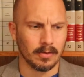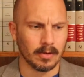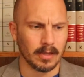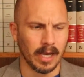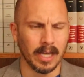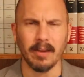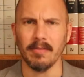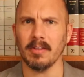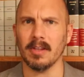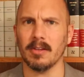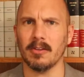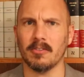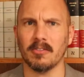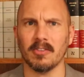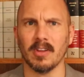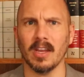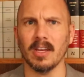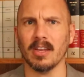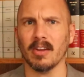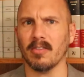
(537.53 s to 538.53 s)
kind of
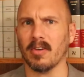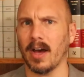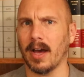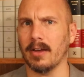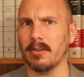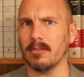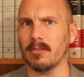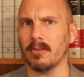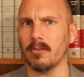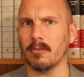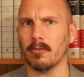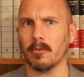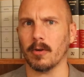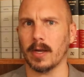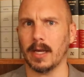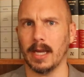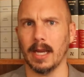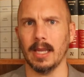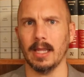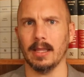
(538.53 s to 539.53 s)
incentivizes
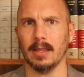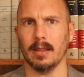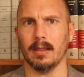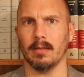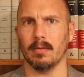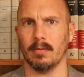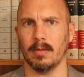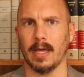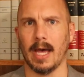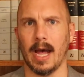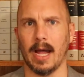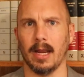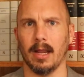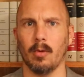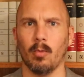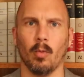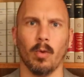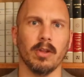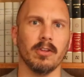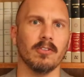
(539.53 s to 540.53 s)
forgetting that.
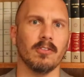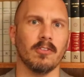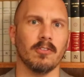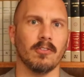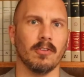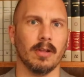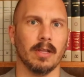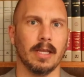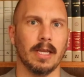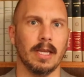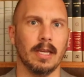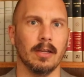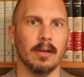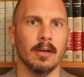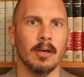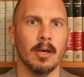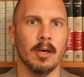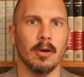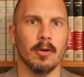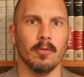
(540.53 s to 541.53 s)
It wants us to lead
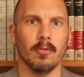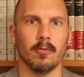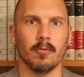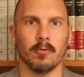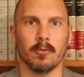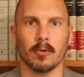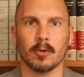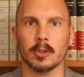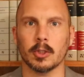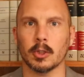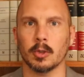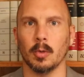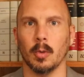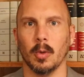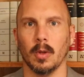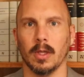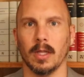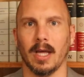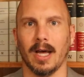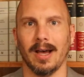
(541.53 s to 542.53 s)

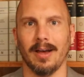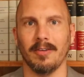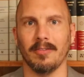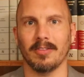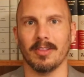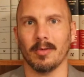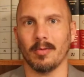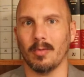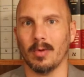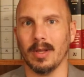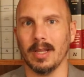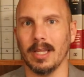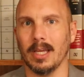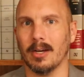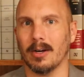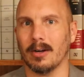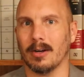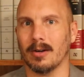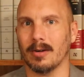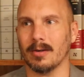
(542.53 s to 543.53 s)
virtual lives that
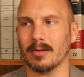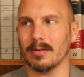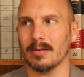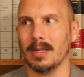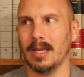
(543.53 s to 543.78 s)
really are,